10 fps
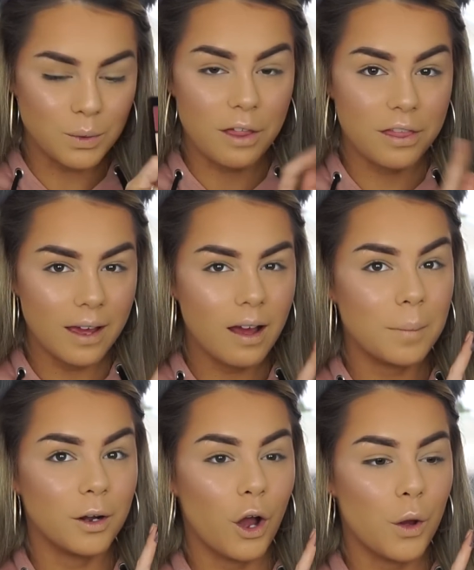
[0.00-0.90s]
So I think
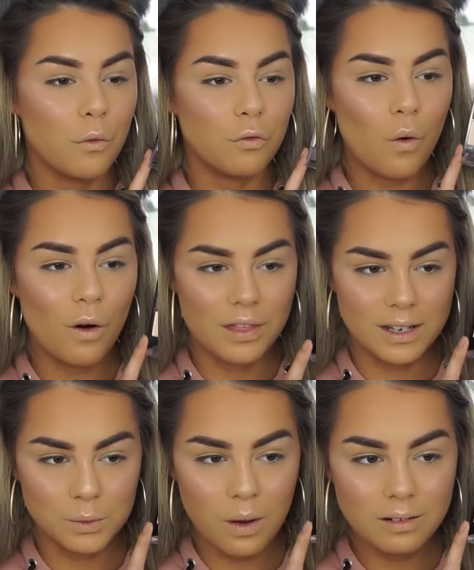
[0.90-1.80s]
I'm gonna go for
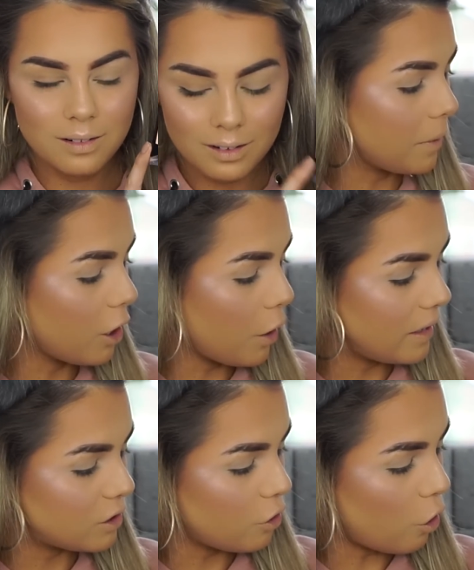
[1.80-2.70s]
this one. I'm gonna go
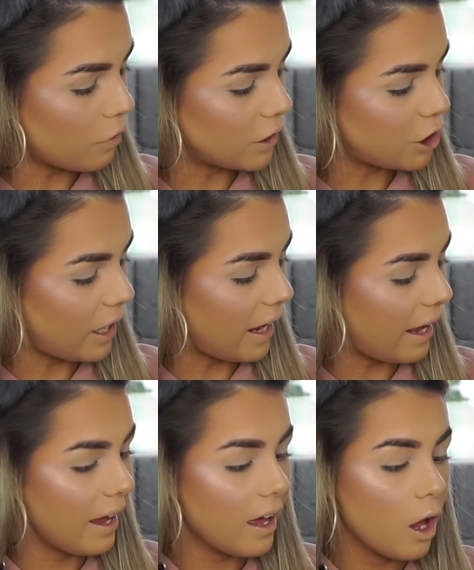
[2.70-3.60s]
into the orange
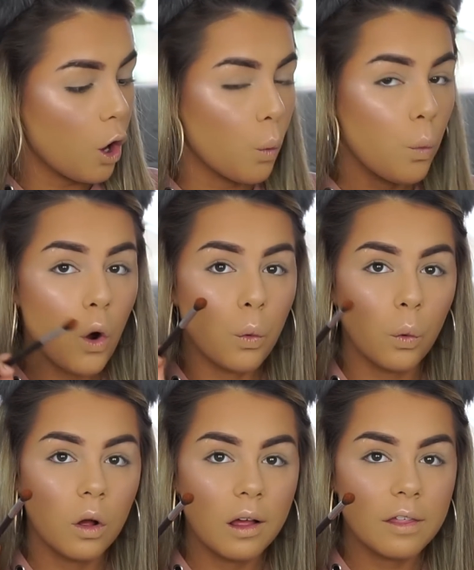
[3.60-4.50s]
here. Woo!
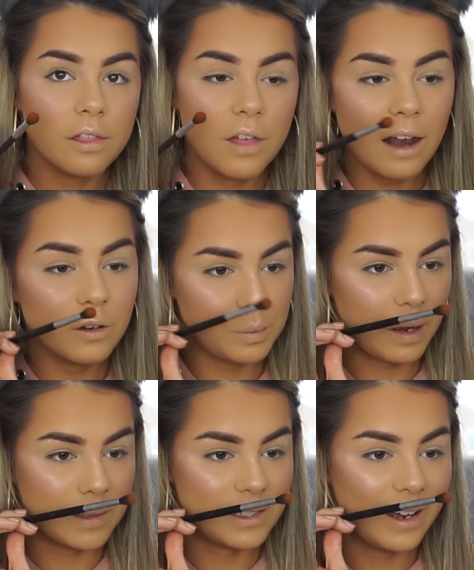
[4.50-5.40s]
That looks
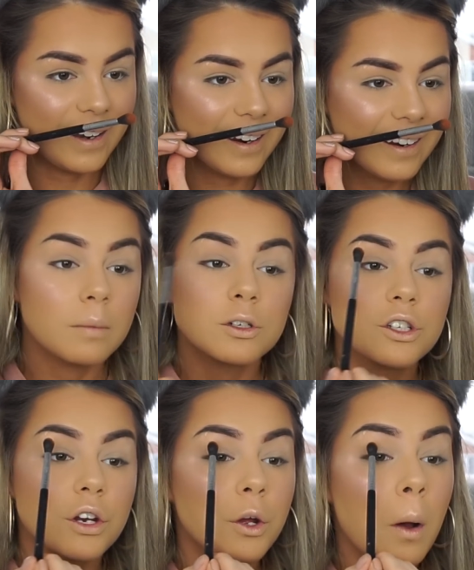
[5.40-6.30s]
pigmented. And I'm
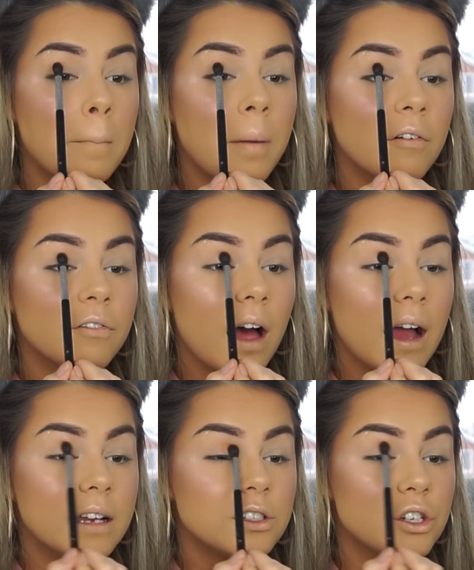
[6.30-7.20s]
just gonna buff
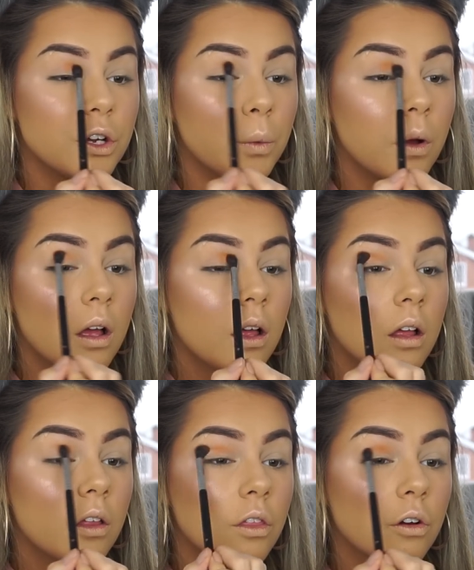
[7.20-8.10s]
that into
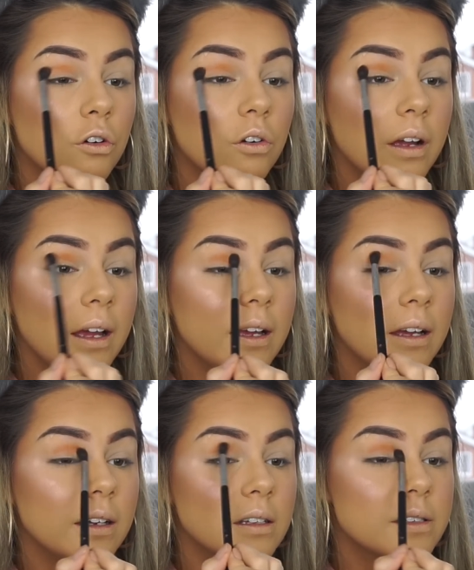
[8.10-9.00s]
the
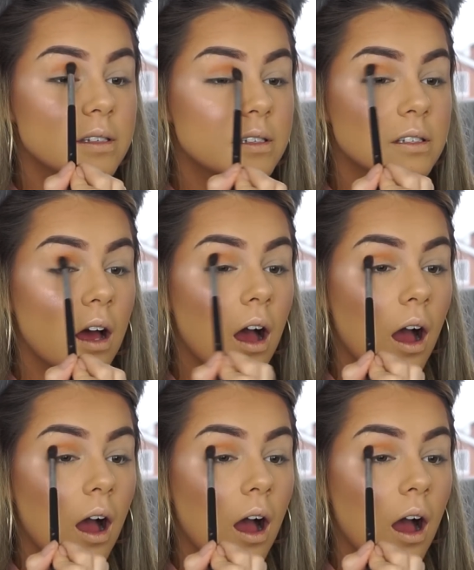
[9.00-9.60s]
crease.